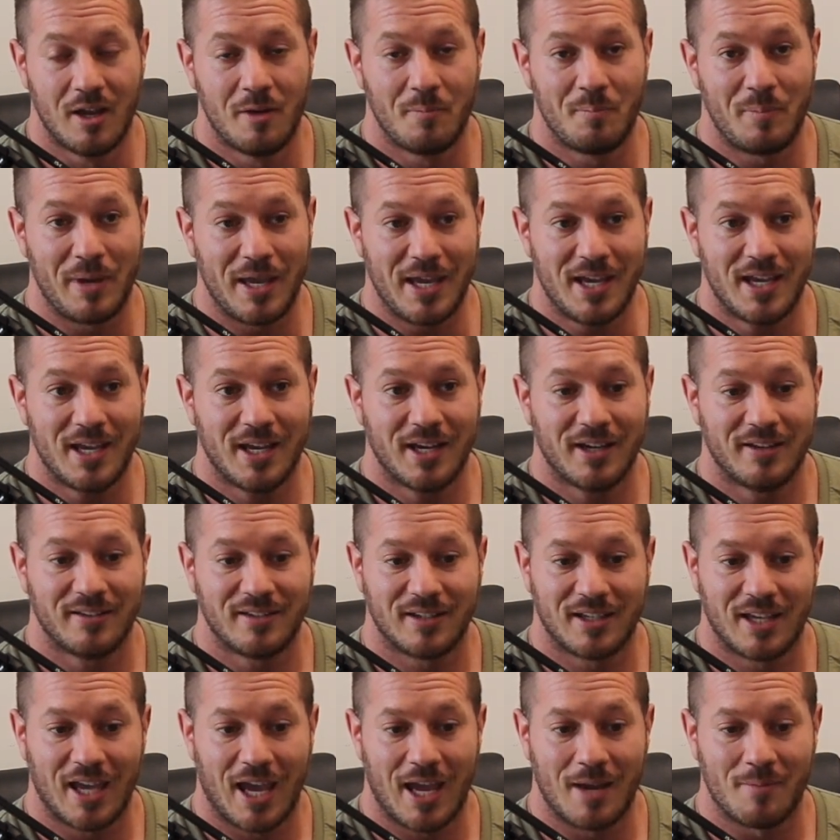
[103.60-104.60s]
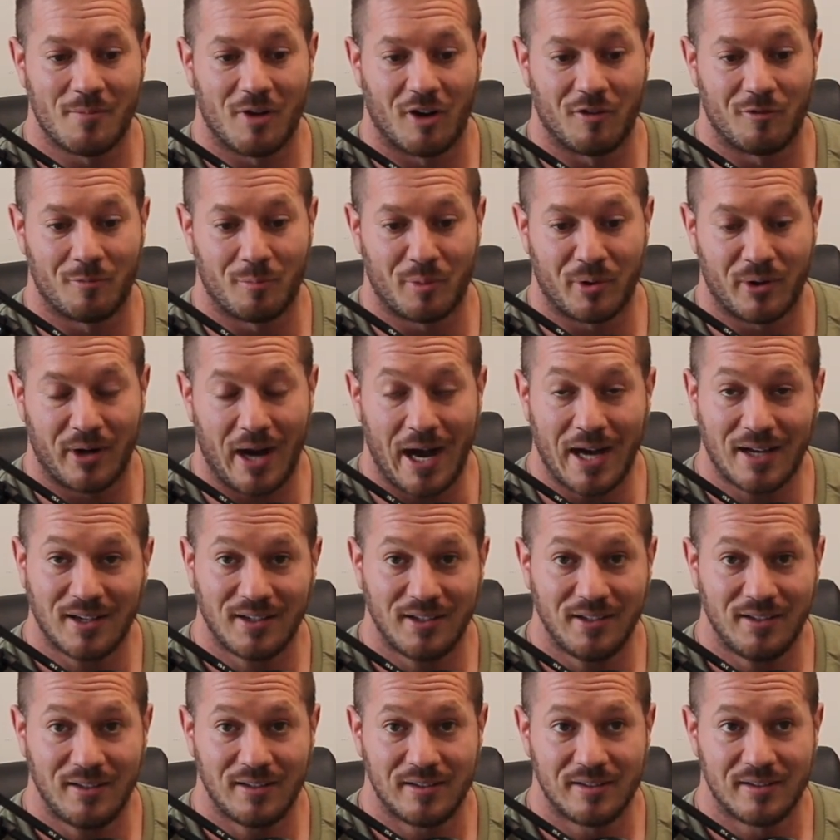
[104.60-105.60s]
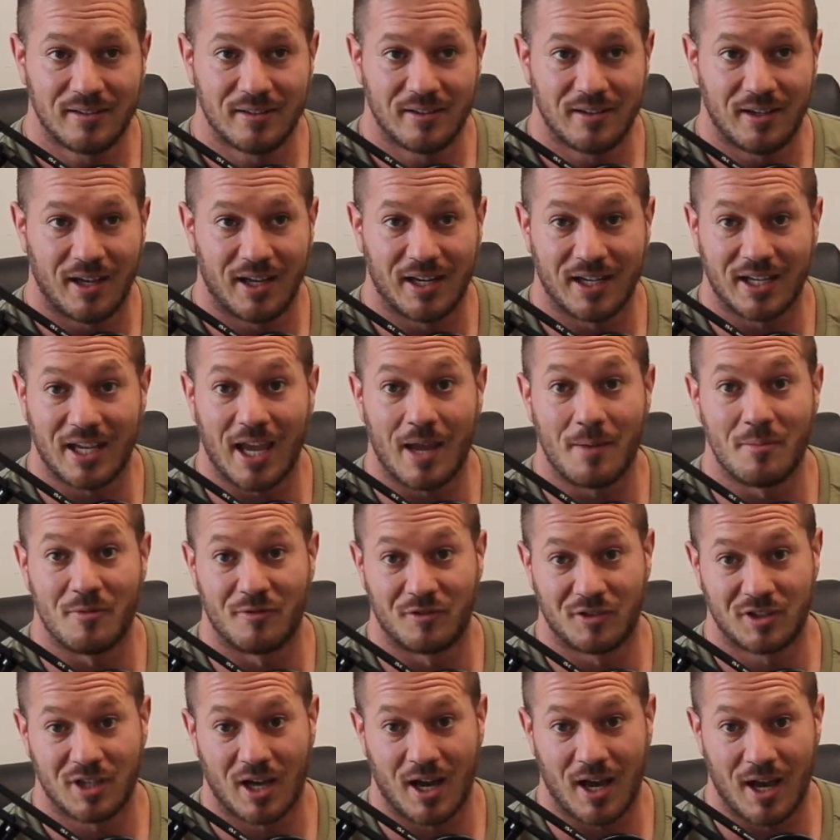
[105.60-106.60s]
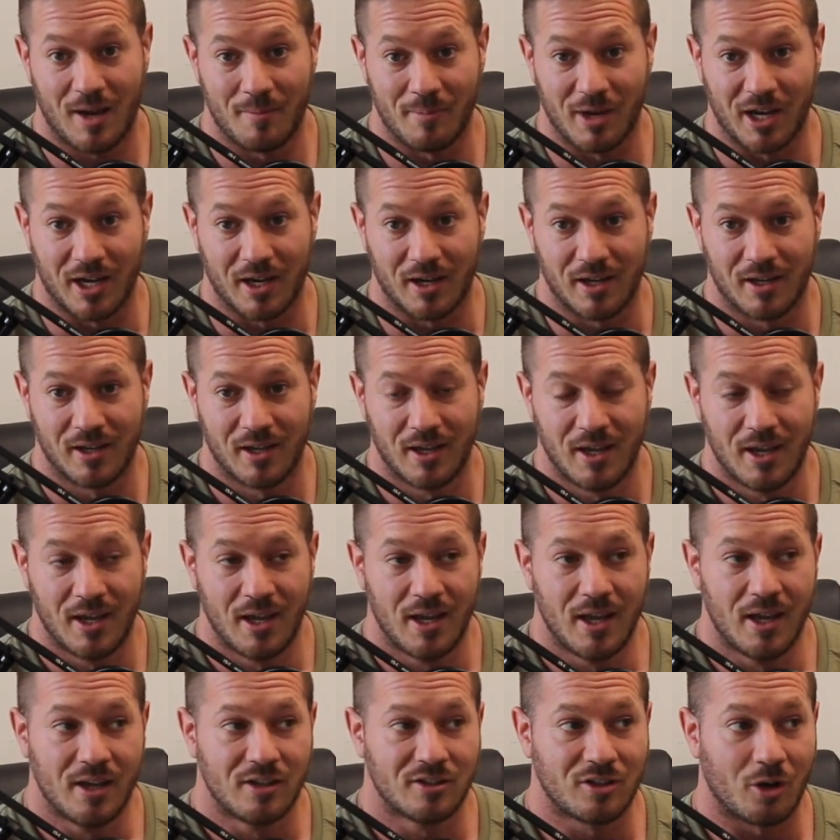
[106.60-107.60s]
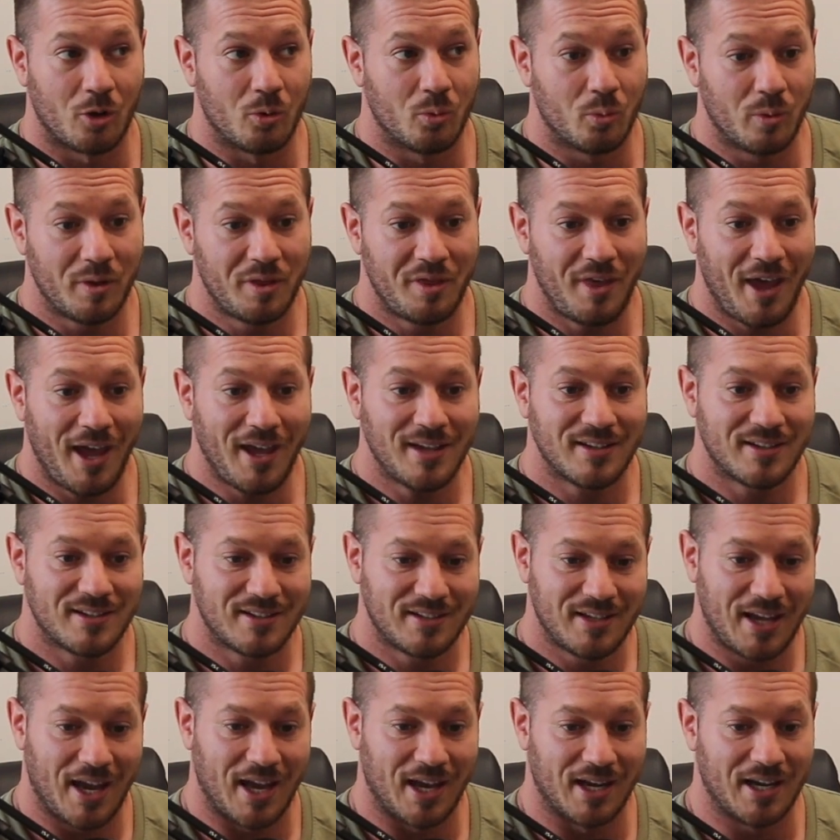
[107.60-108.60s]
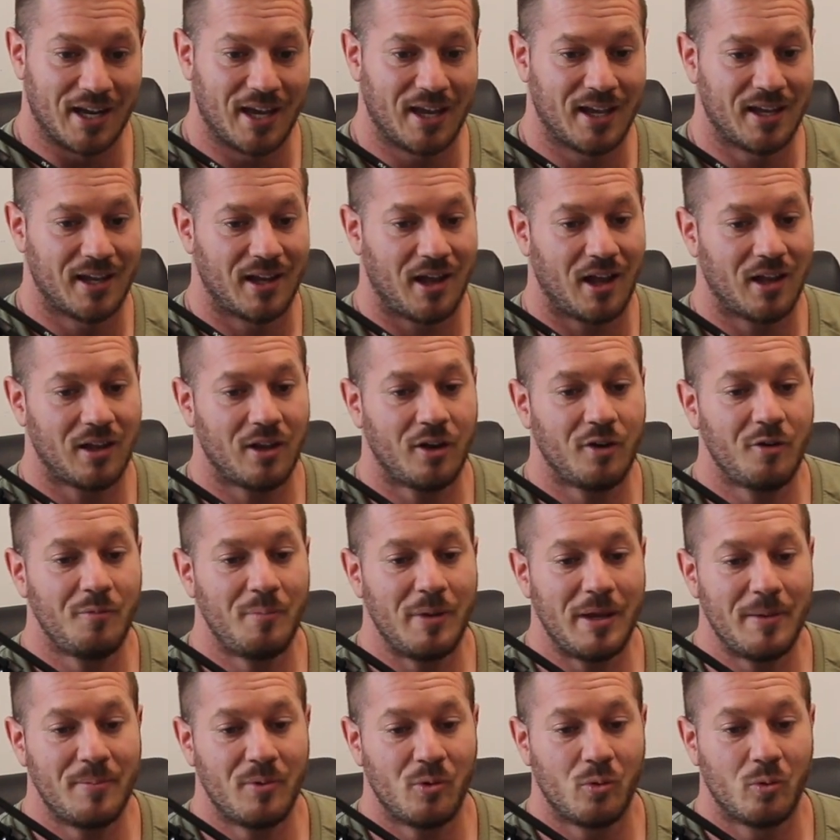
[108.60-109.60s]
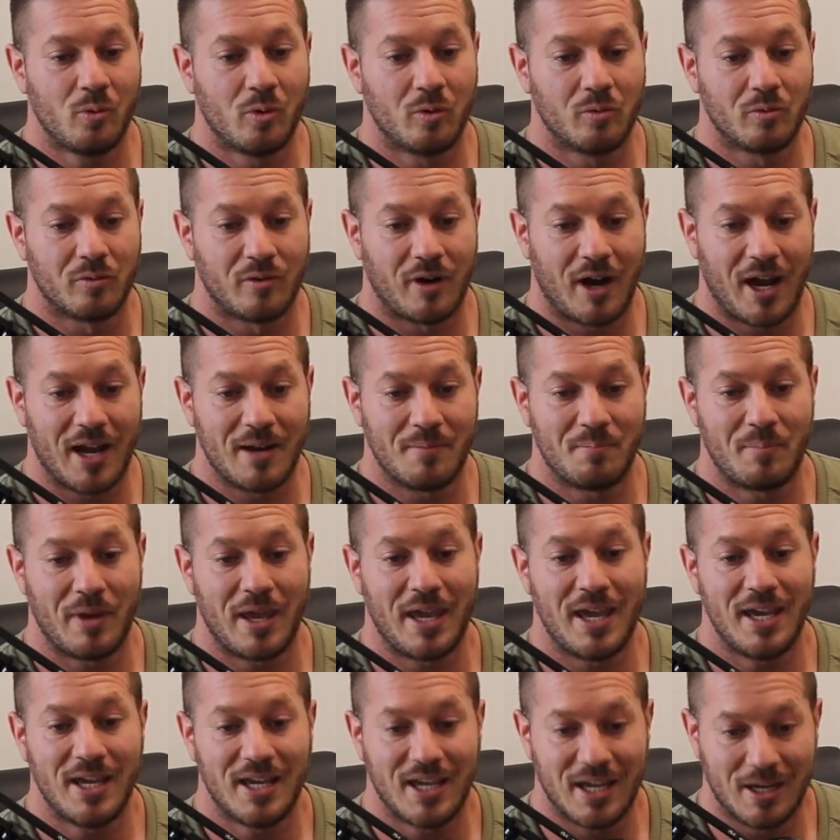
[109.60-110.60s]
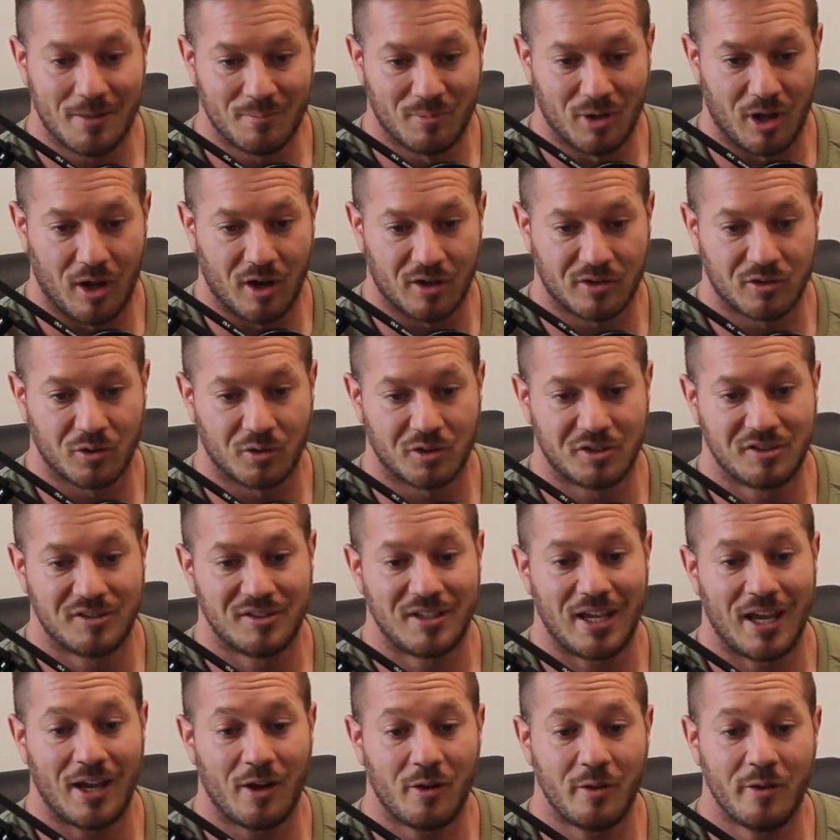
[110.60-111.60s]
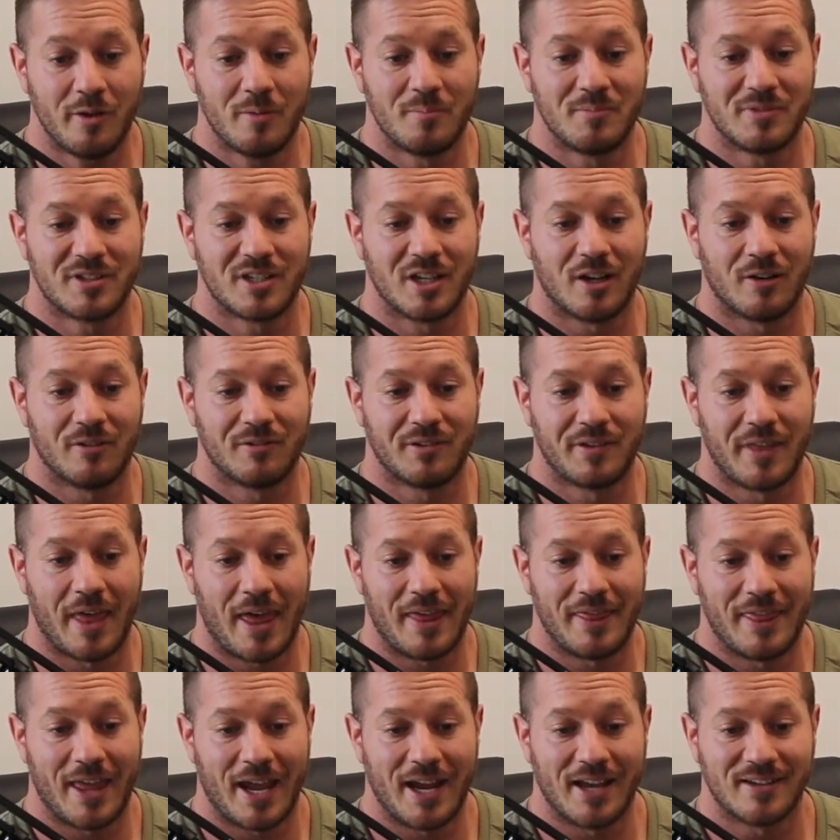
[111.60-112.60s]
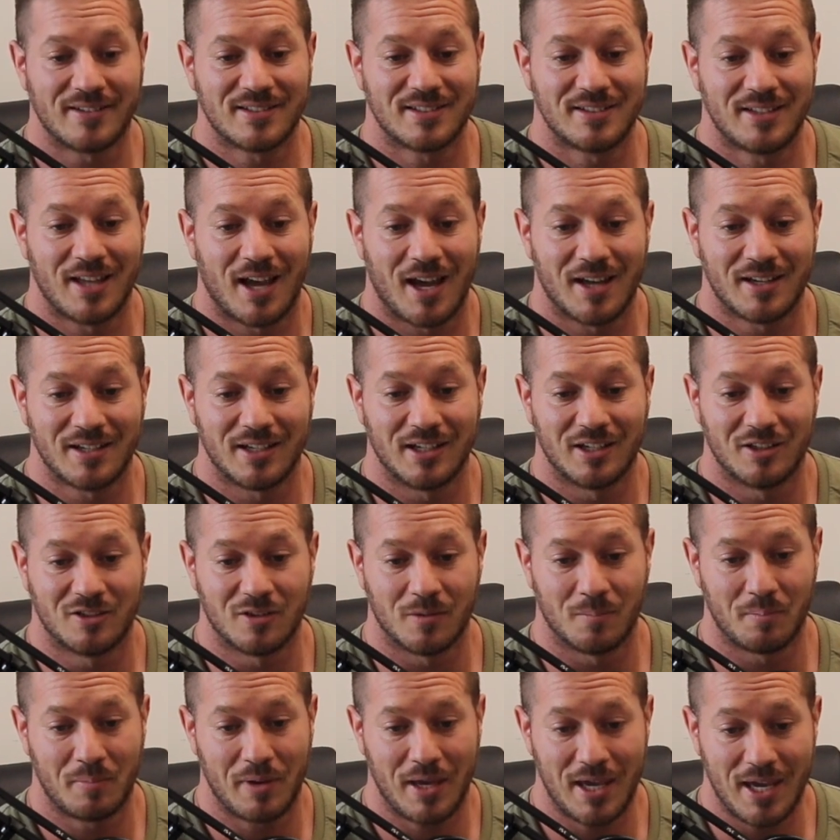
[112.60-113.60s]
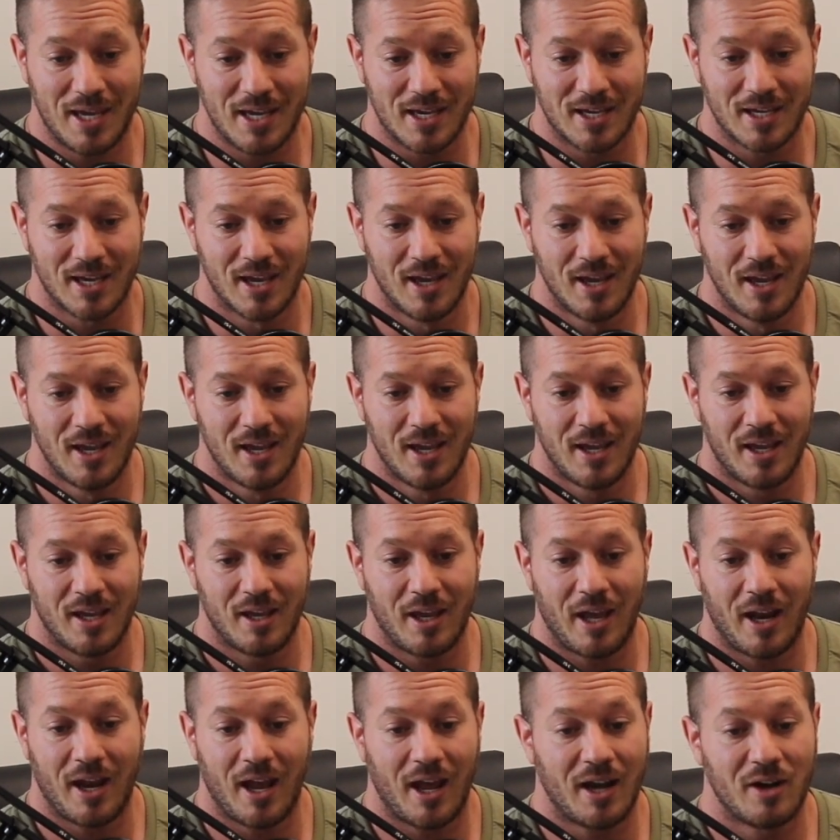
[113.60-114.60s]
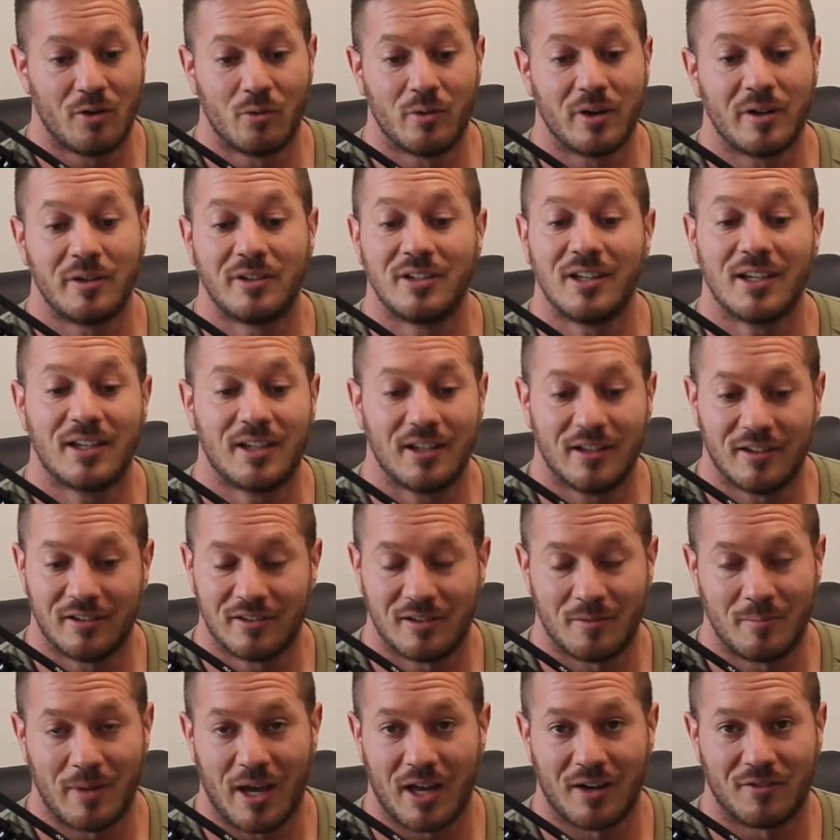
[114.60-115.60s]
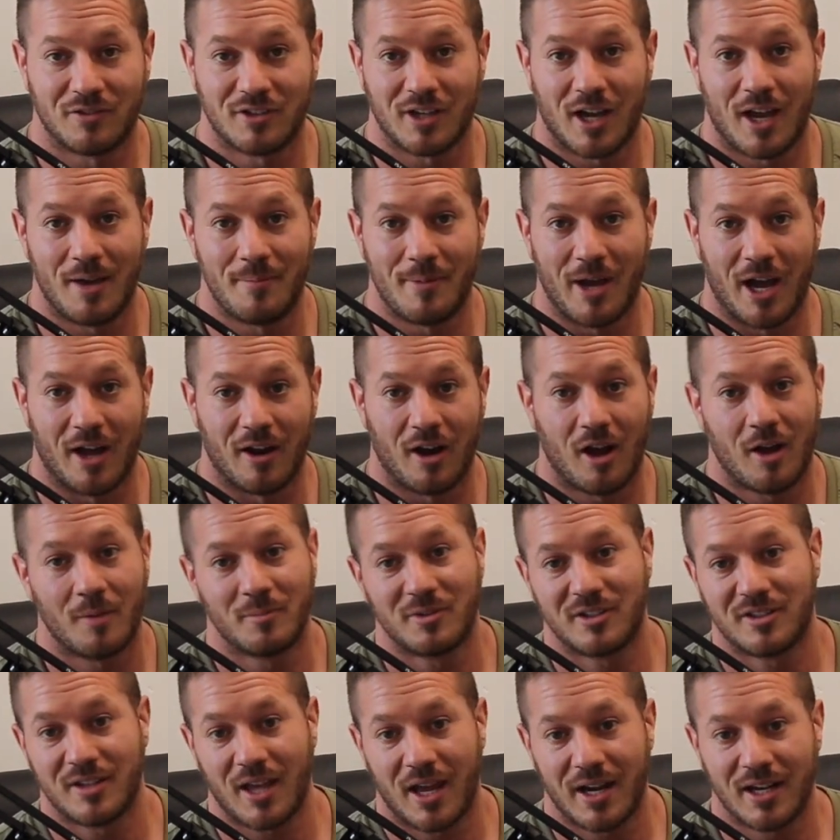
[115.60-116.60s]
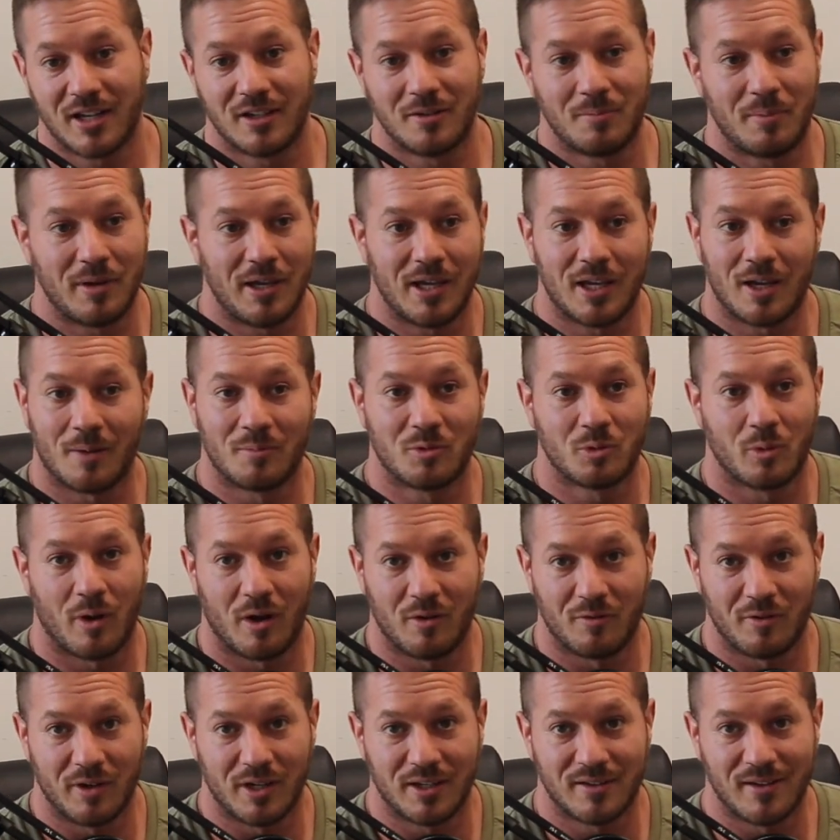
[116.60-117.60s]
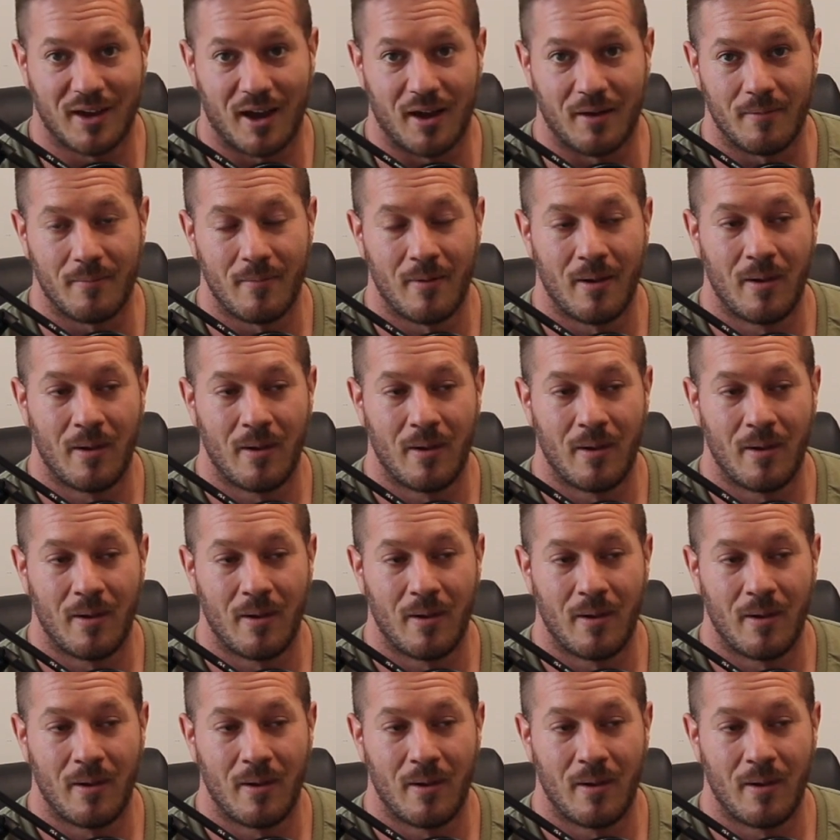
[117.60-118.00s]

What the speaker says: Peaking is a game of practice and a game of timing. So with that said, a lot of people will write peaking blocks or tell themselves that they are starting to peak at a ridiculous amount of time out. I'm starting to peak, I'm 12 weeks out.